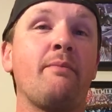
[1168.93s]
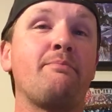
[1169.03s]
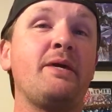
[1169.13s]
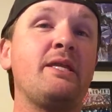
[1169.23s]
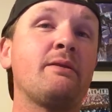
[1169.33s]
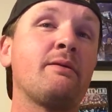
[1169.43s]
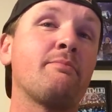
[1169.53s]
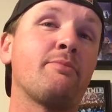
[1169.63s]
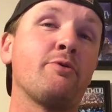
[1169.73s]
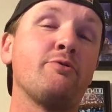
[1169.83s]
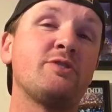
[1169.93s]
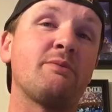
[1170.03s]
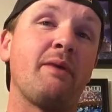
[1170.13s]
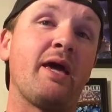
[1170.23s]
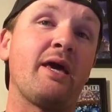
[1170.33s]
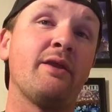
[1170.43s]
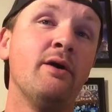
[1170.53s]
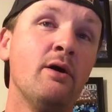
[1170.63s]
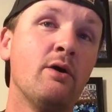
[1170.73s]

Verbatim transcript: a beaten and bruised man.